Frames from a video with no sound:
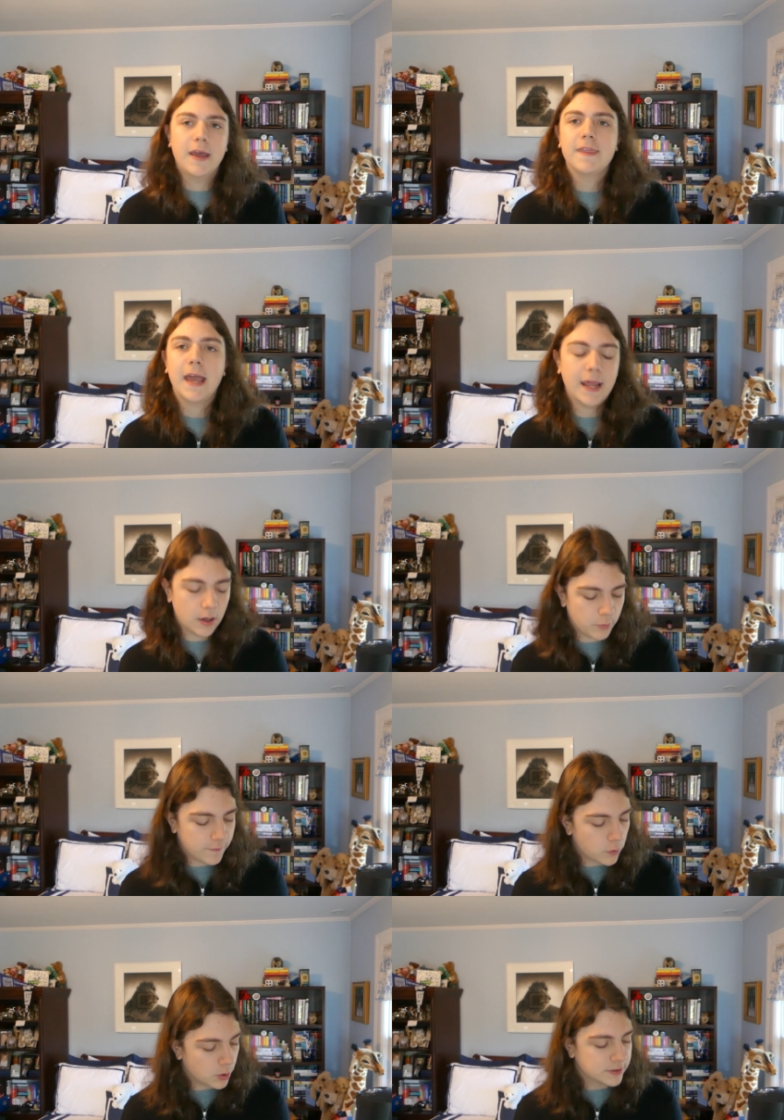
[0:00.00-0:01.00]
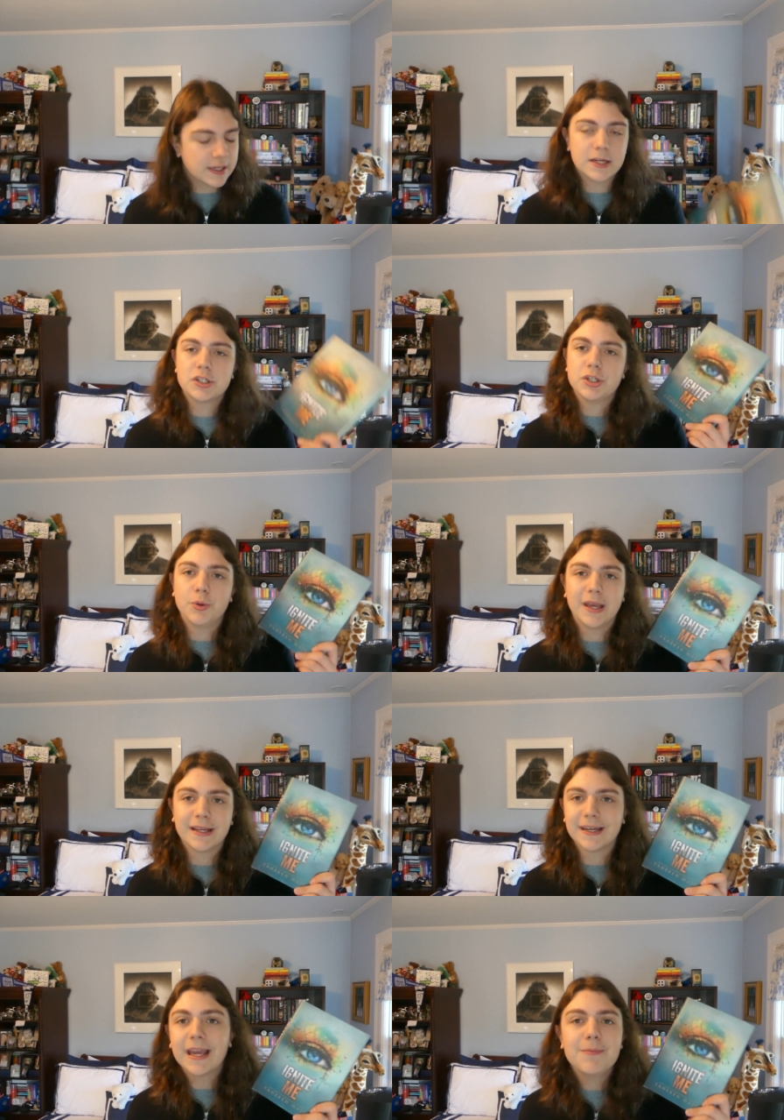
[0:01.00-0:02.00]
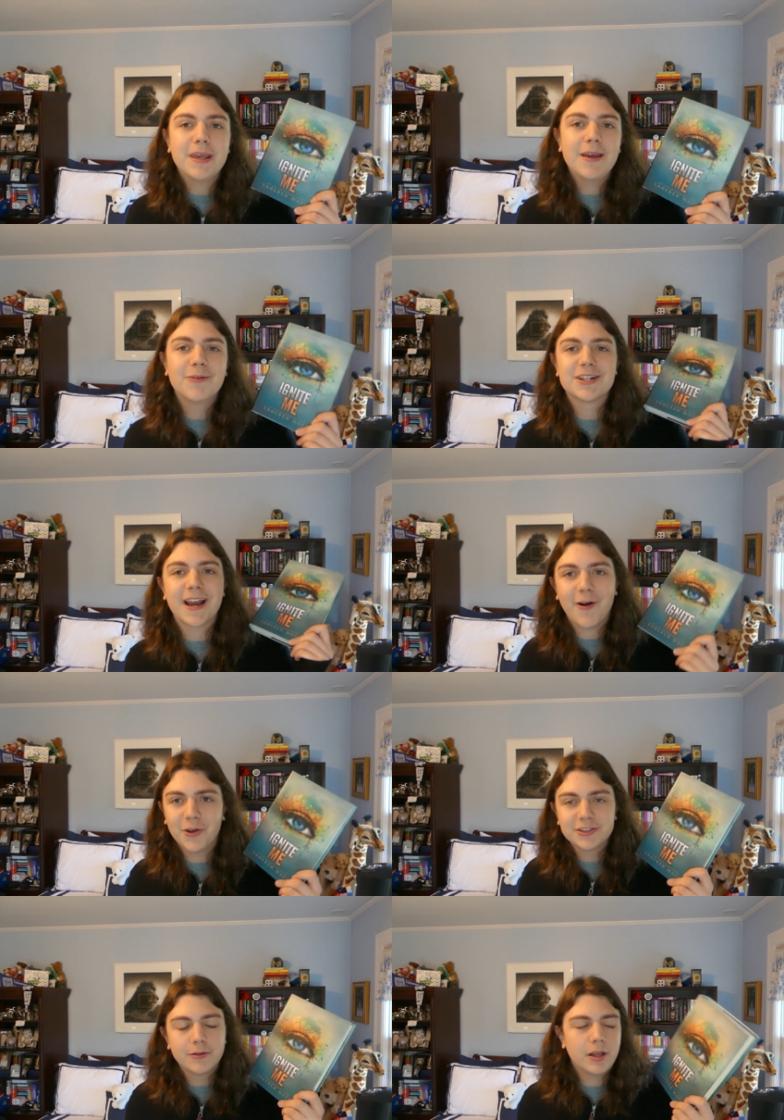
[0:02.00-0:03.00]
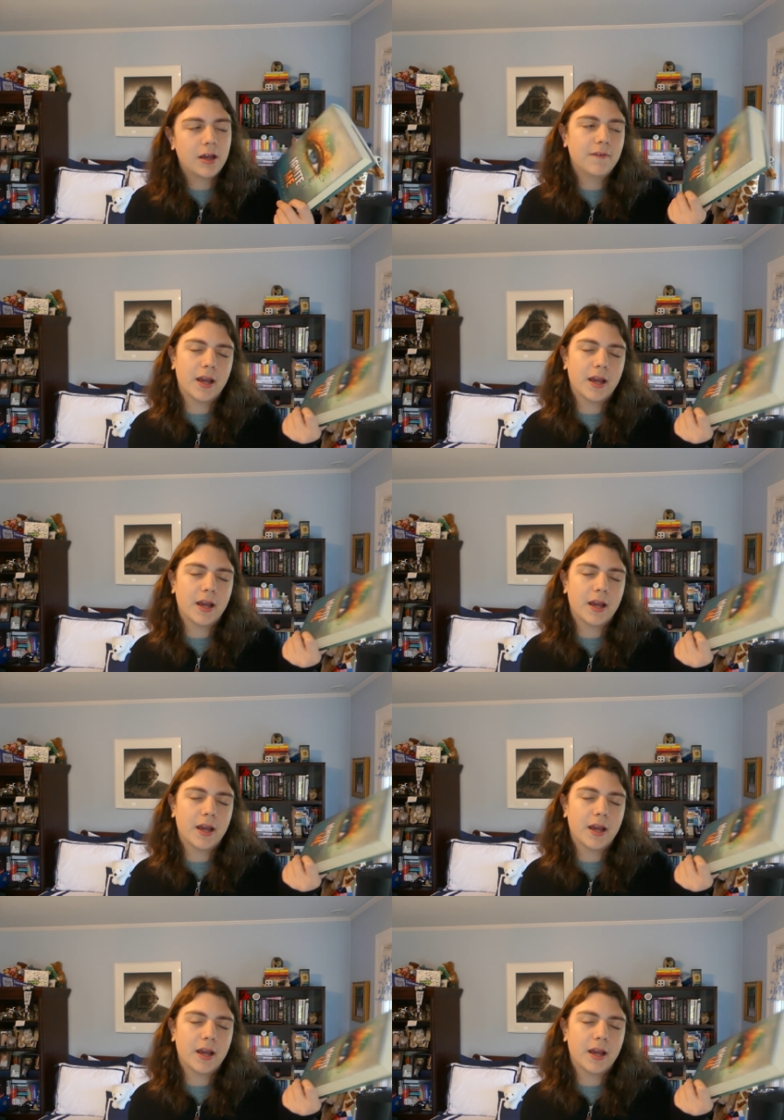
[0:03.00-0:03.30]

And then we of course get to Ignite Me, which I also love.